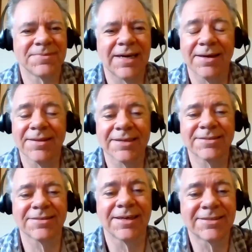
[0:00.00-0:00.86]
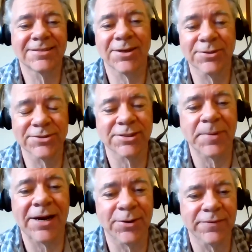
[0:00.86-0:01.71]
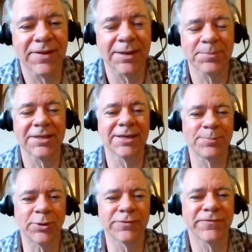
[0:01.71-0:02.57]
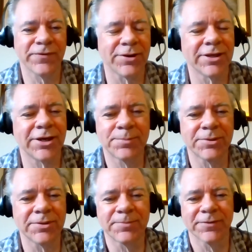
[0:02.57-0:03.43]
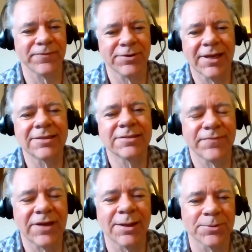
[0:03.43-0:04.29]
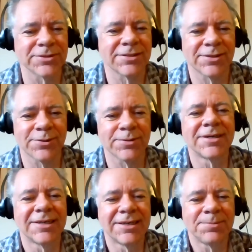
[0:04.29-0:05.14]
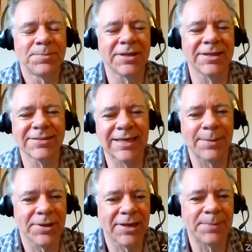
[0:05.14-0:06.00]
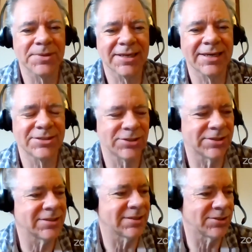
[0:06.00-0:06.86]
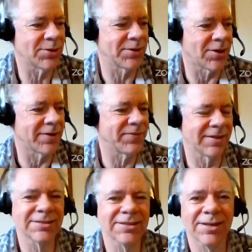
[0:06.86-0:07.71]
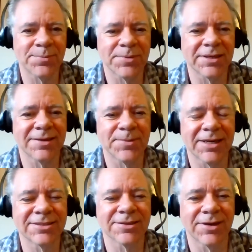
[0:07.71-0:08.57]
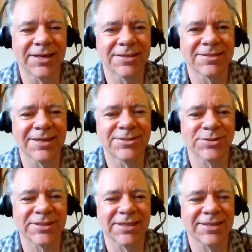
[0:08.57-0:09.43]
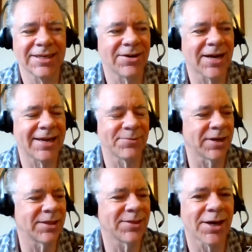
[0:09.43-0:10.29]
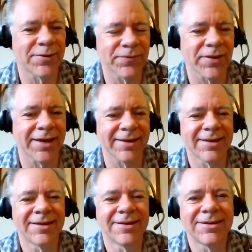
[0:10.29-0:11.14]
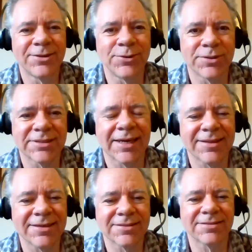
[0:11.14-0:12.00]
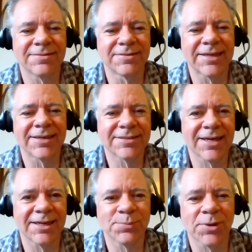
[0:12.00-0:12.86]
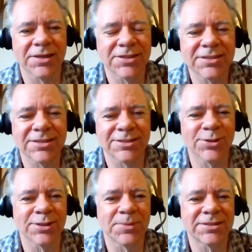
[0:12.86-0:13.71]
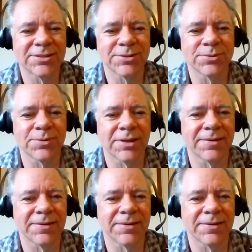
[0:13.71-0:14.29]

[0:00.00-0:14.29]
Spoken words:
Yeah, it's the power of like building a portfolio, both for like developers that are building sample applications and showing off the things they've done. But it's interesting to hear. I hadn't really thought of like you could take these data science projects and turn them into